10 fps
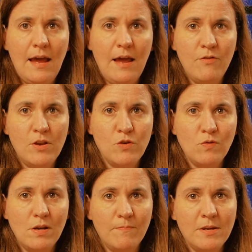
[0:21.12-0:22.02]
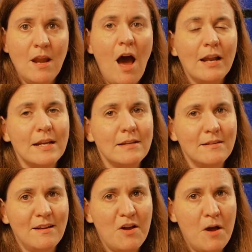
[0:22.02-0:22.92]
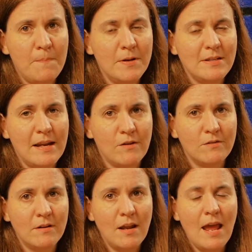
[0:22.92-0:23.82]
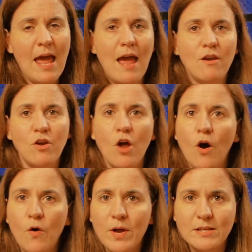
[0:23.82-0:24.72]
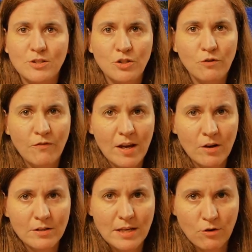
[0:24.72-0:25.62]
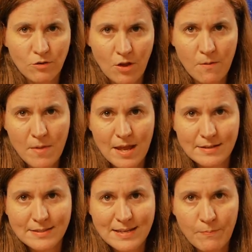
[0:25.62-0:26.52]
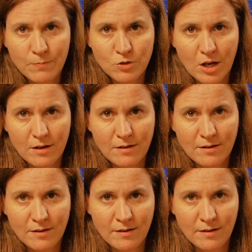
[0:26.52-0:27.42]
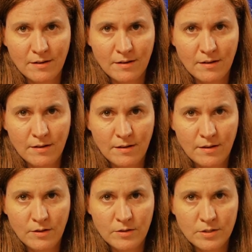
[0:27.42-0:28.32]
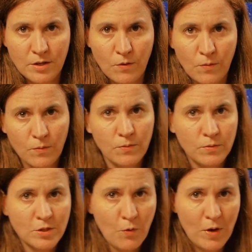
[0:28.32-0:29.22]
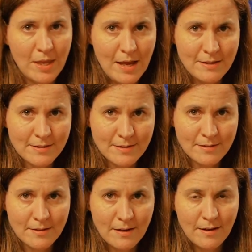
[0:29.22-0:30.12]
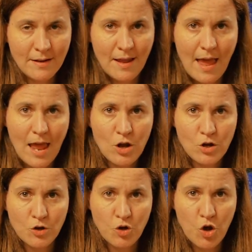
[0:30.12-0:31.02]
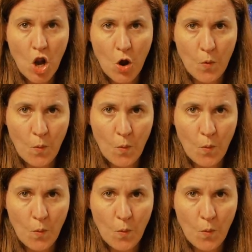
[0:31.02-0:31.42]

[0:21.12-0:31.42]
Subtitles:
and then you nod it up and down, and no is 2 fingers and your thumb and snap them shut. So yes and no.